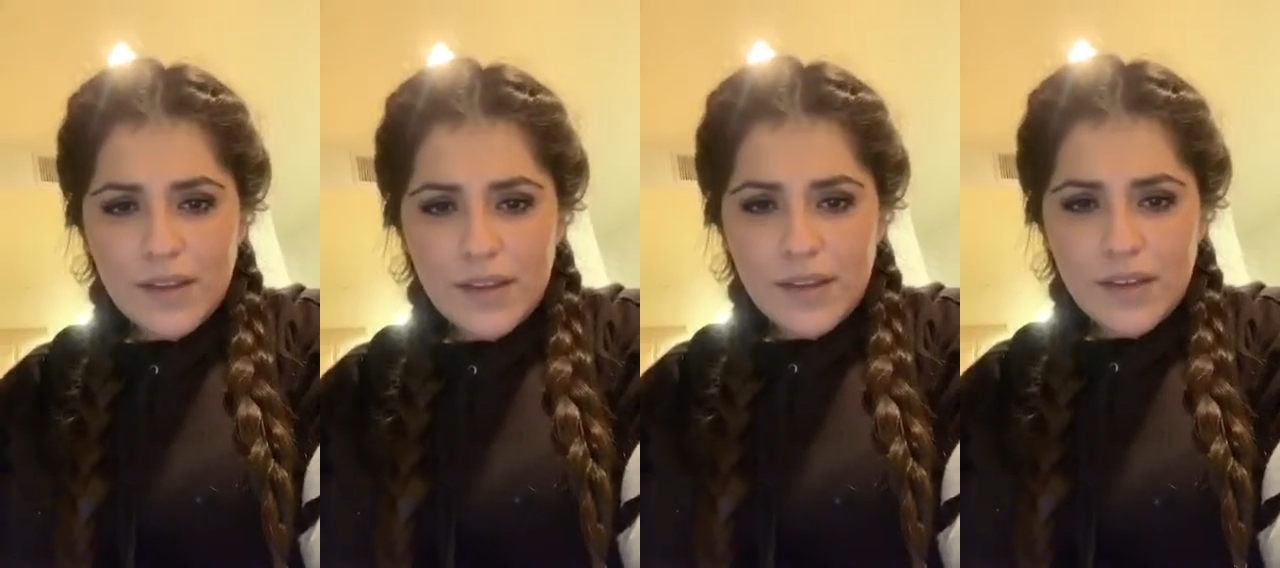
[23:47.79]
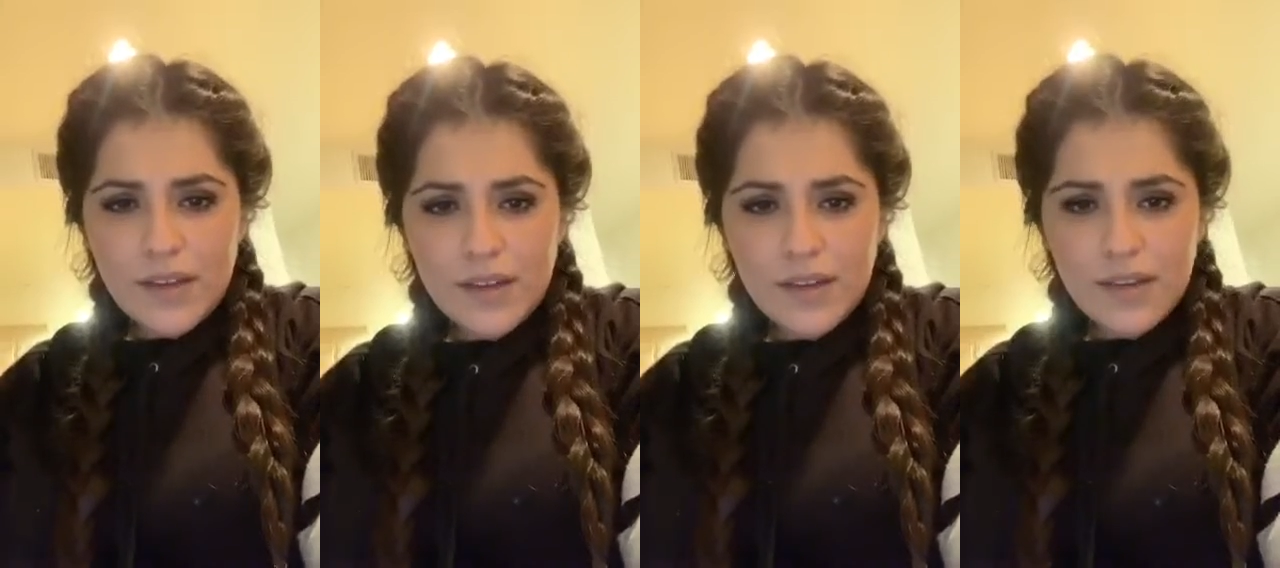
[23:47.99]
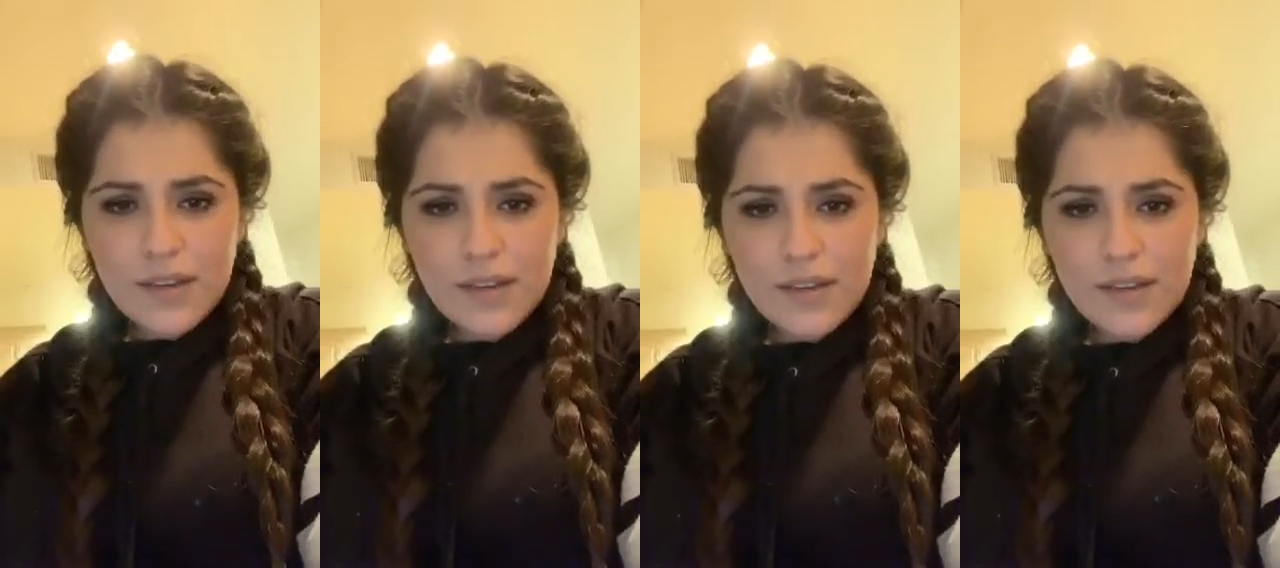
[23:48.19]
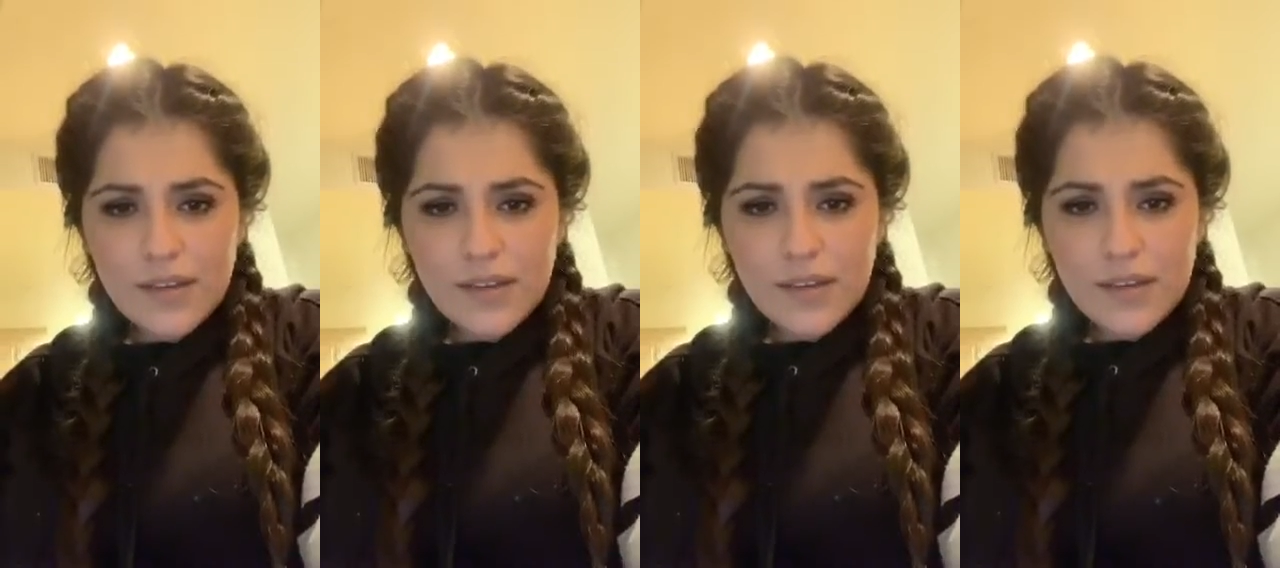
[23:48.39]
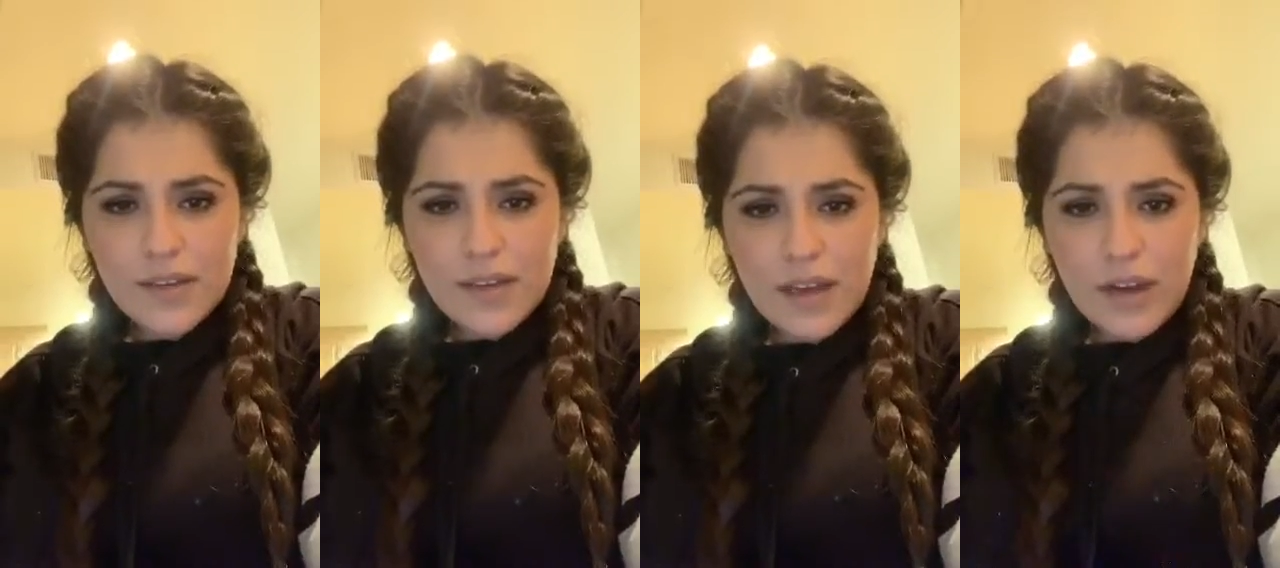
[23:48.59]

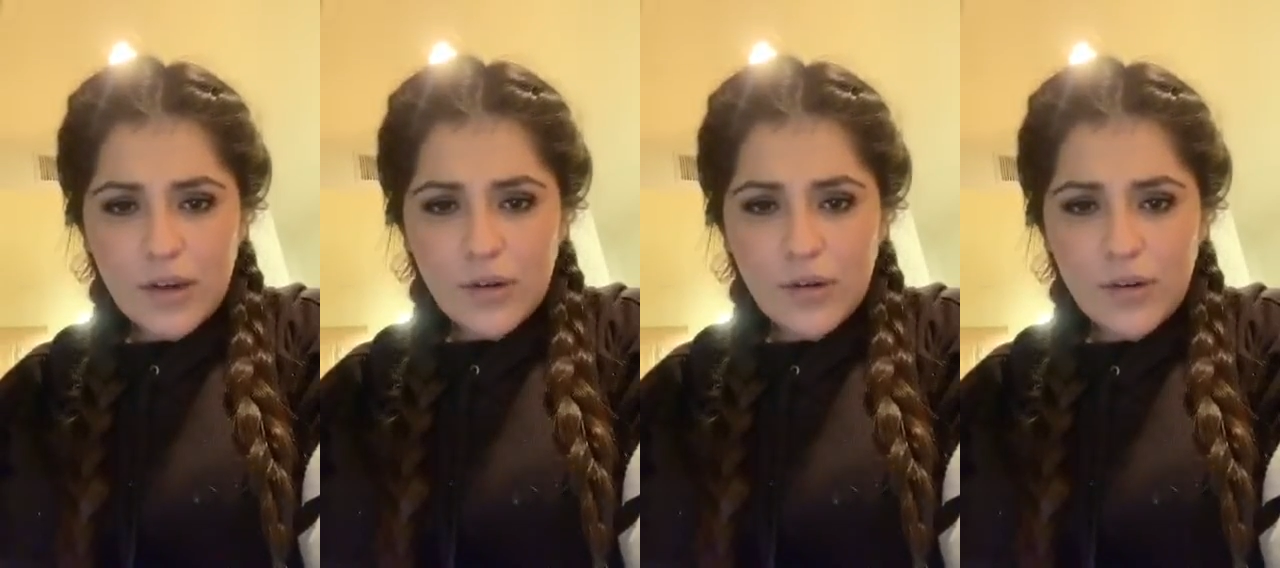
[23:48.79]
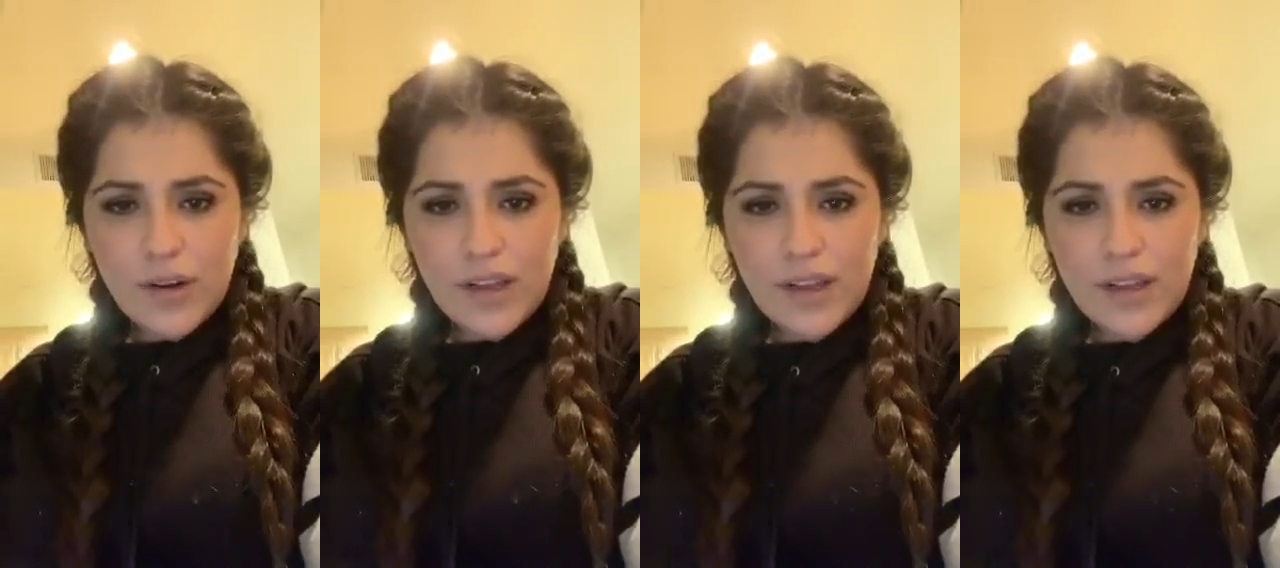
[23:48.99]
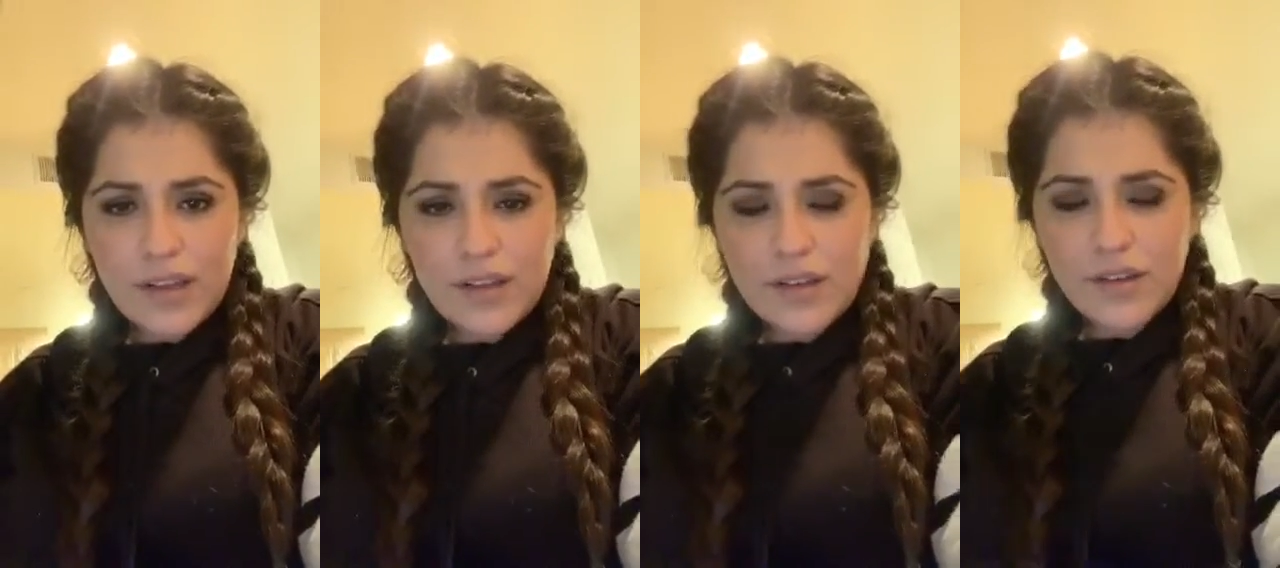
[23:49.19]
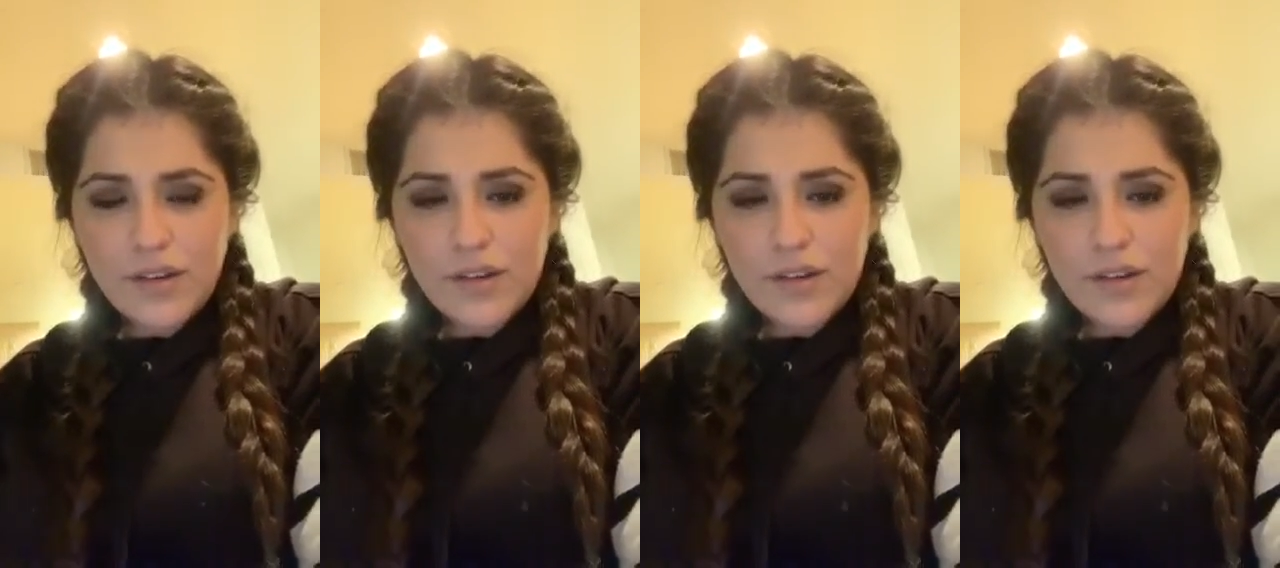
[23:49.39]
Ahora?